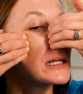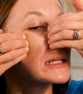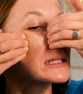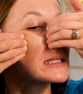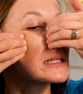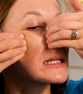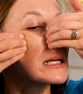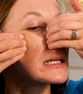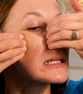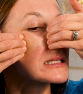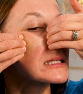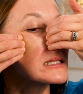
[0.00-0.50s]
it's
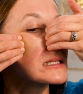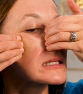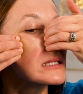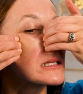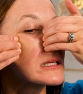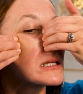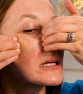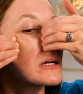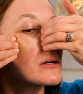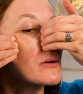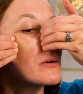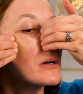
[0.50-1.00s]
nice and
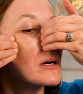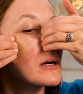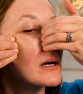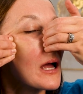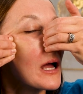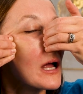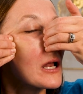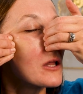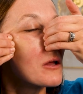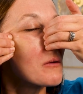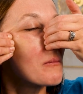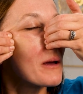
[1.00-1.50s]
slow.
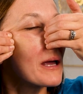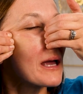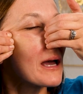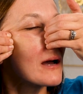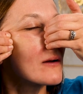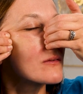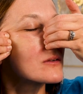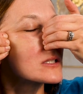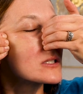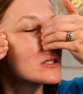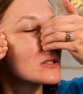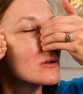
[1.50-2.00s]
And you may have
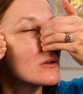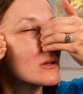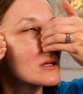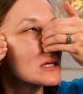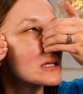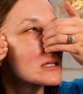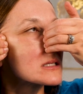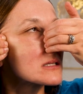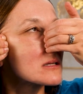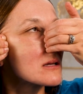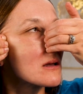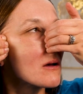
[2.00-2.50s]
to do
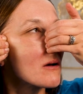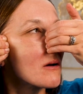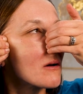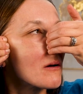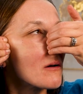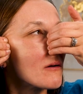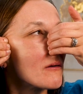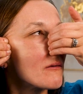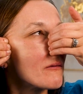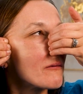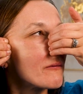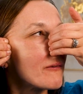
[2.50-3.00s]
this
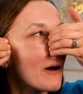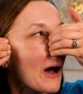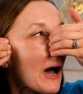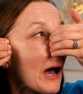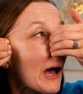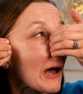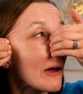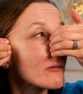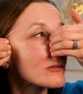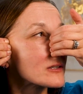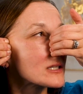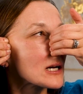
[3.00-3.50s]

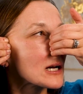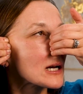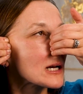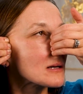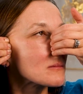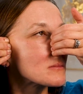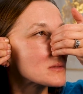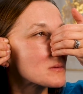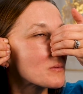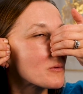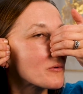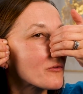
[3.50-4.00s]
5
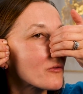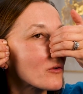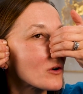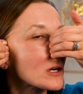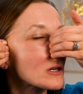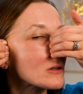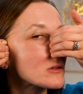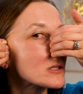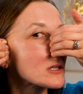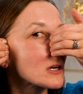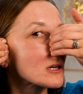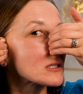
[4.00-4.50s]
times before you
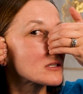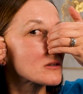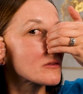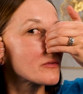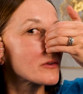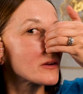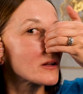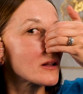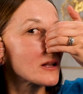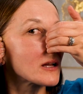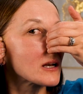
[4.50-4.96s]
start to feel